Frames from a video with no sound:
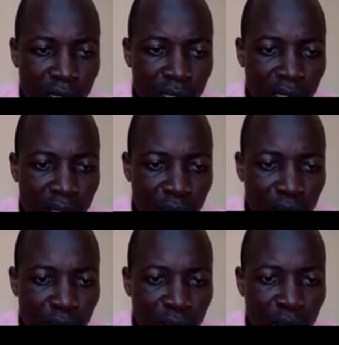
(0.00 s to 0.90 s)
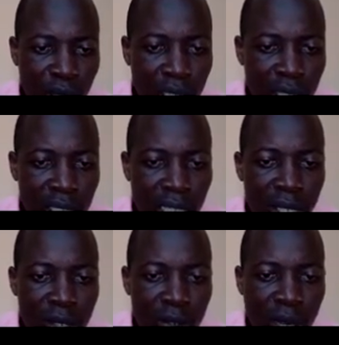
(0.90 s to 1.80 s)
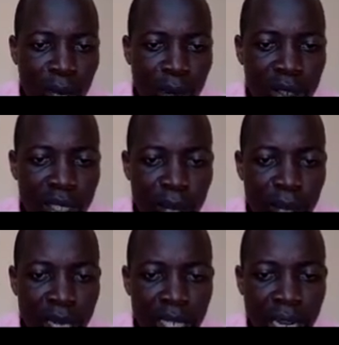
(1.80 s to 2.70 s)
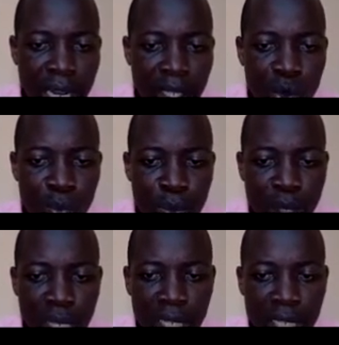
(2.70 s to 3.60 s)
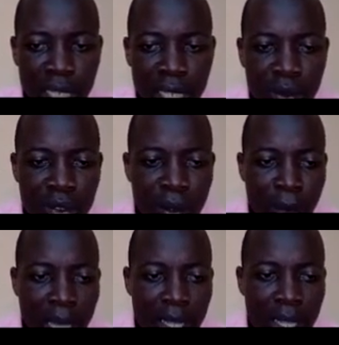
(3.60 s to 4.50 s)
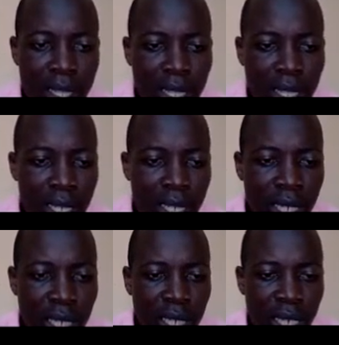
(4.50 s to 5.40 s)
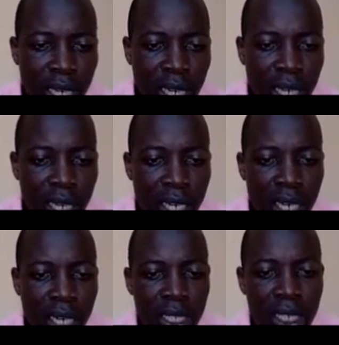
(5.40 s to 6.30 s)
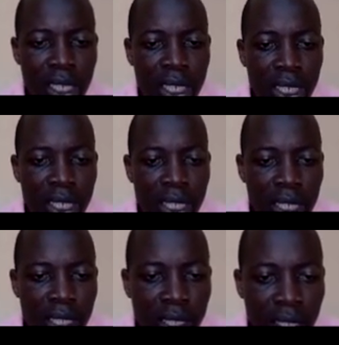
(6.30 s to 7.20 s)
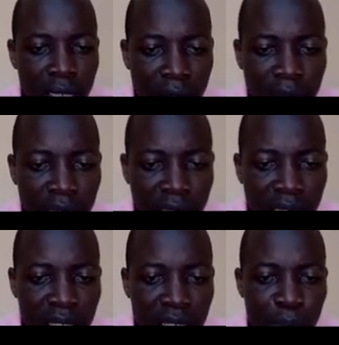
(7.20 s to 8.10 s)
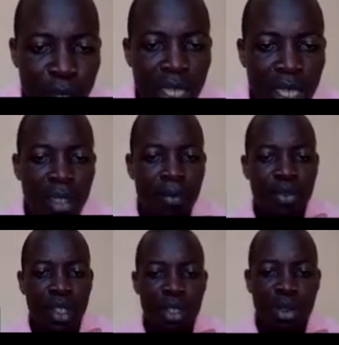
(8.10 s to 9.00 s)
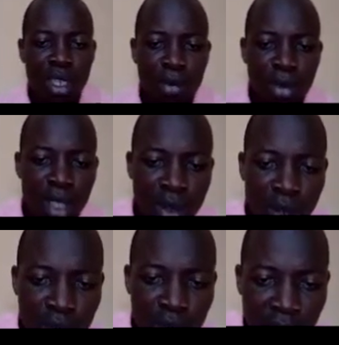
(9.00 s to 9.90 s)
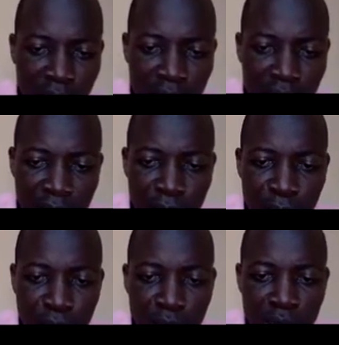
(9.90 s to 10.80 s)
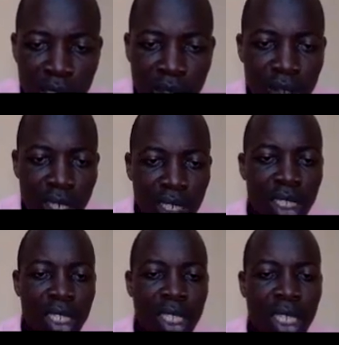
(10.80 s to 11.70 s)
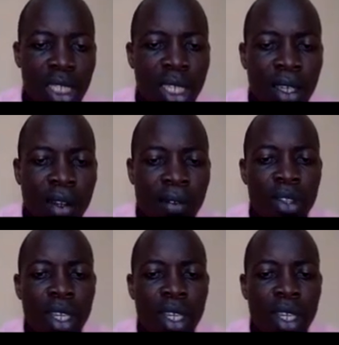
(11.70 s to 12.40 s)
are asked to get the total, then the total amount the money has to pay at the end of the month, and after the net pay, label the contract, label the contract status.